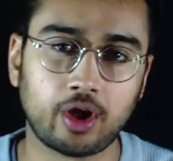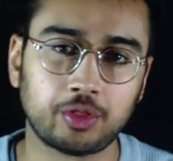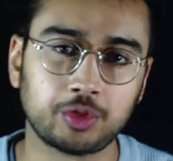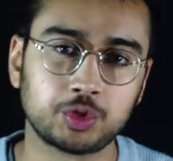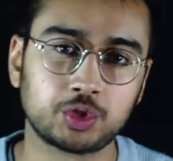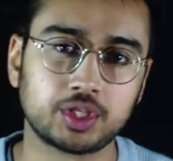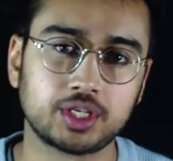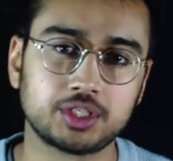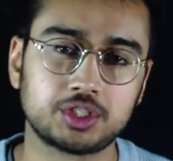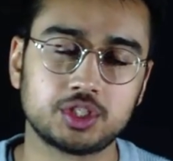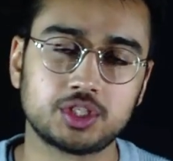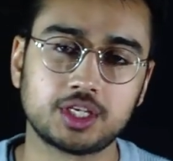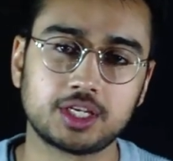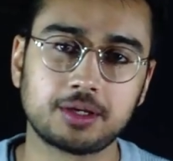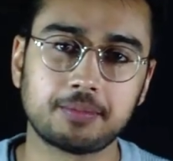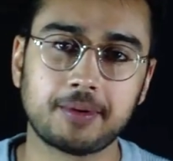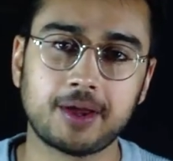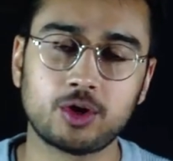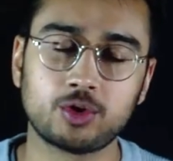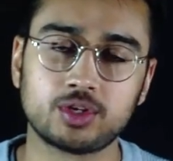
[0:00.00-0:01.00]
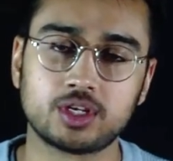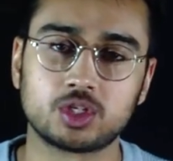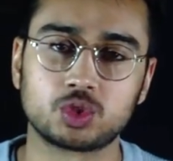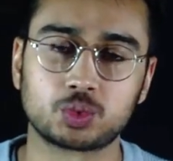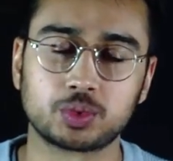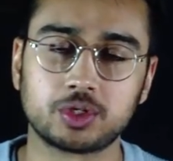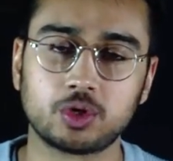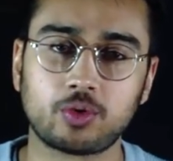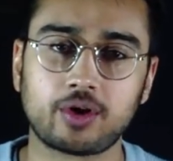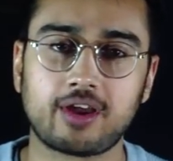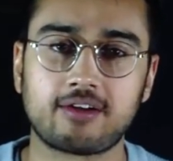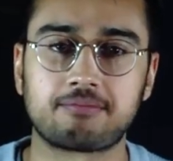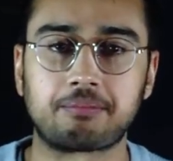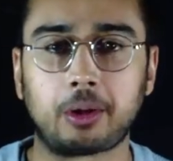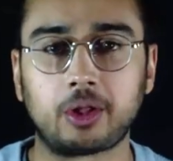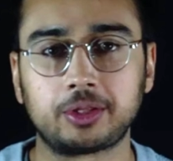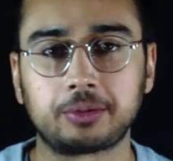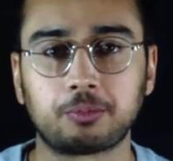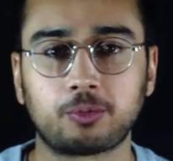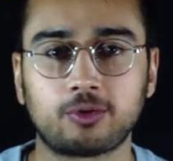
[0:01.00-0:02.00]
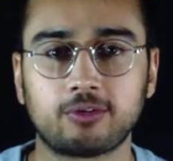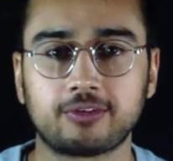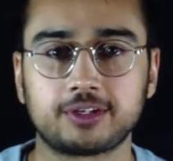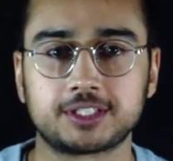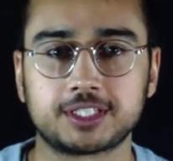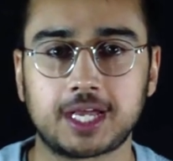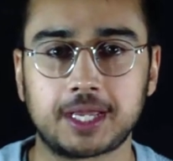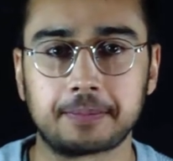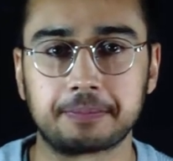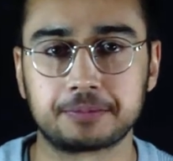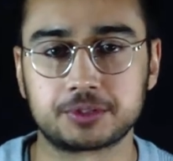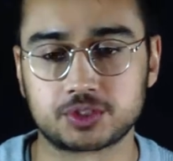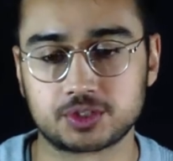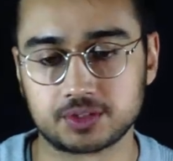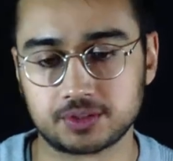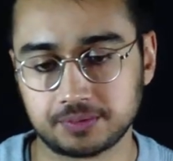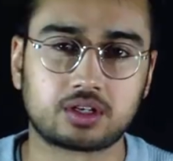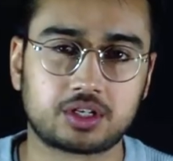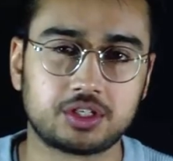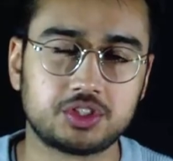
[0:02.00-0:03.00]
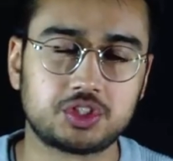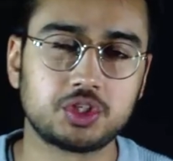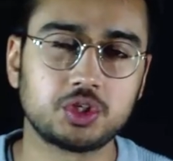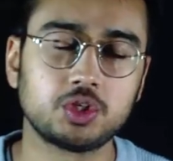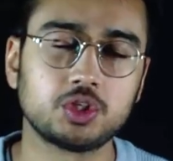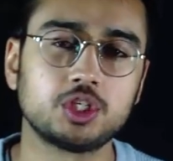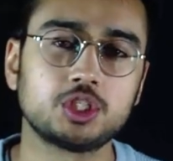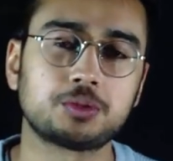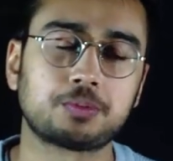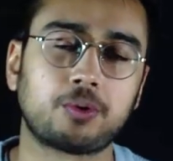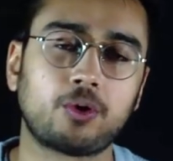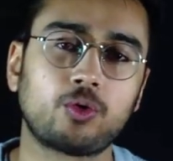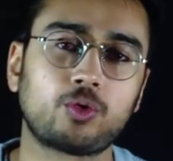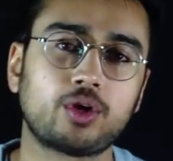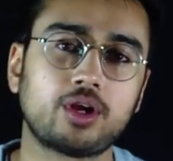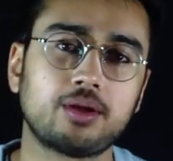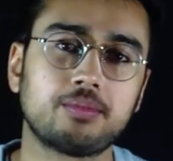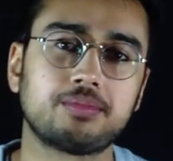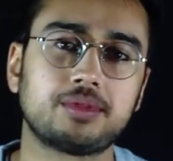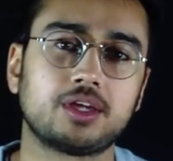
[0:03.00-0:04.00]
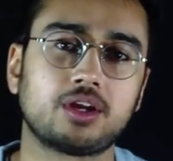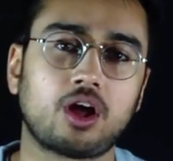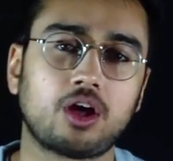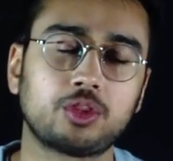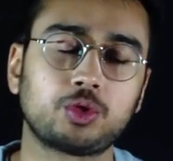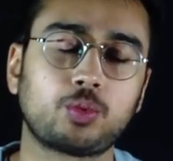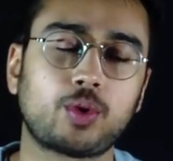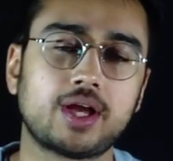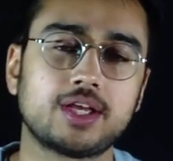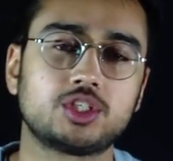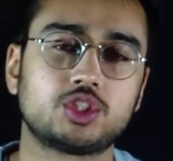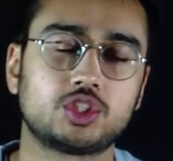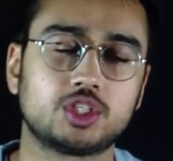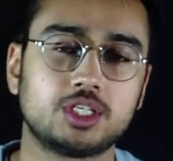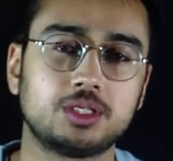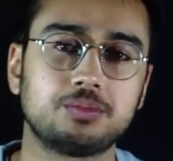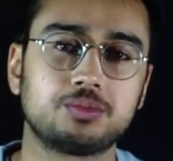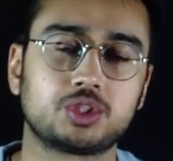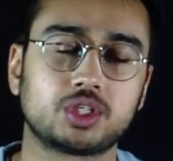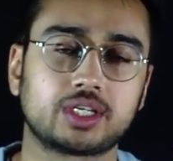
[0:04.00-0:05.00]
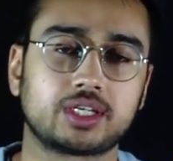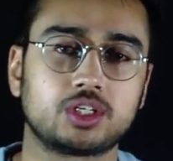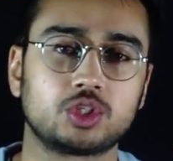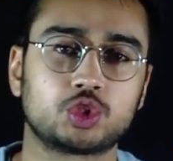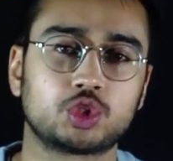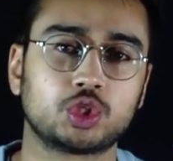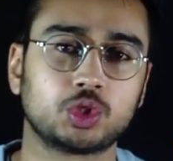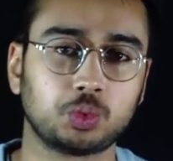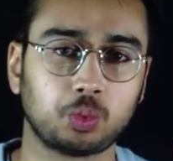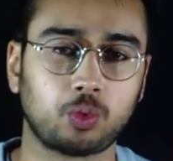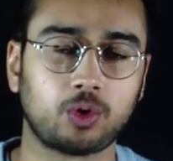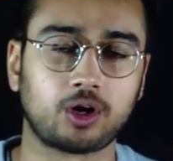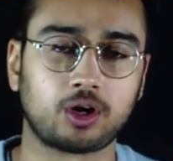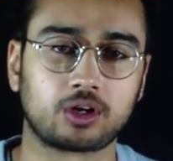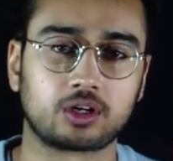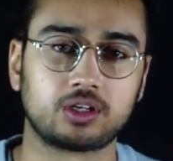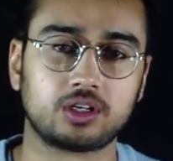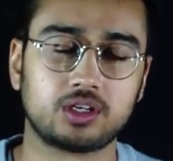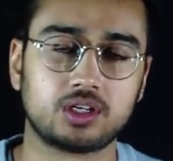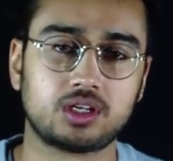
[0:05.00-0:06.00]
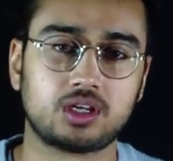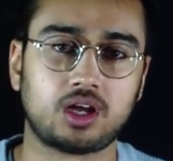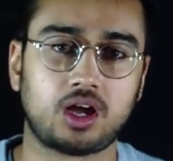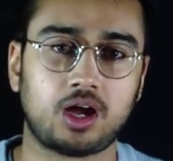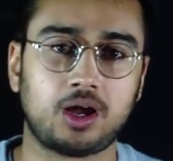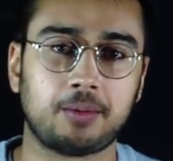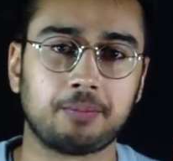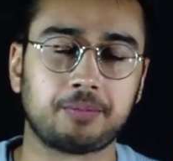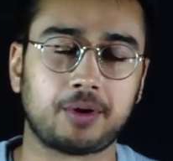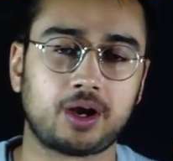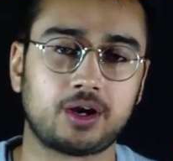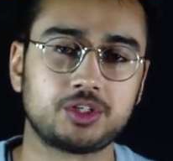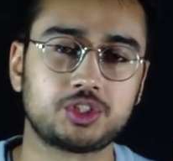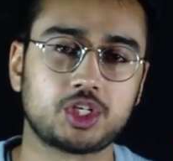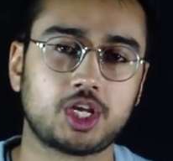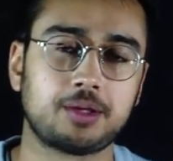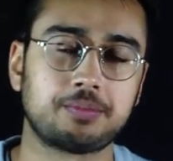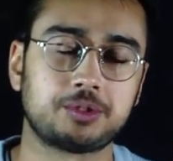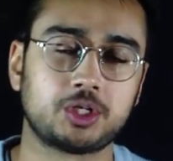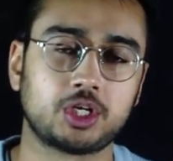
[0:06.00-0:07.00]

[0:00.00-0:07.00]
other thing to think about is we don't have polymorphic types. Consider this program that otherwise seems like it should work. Our type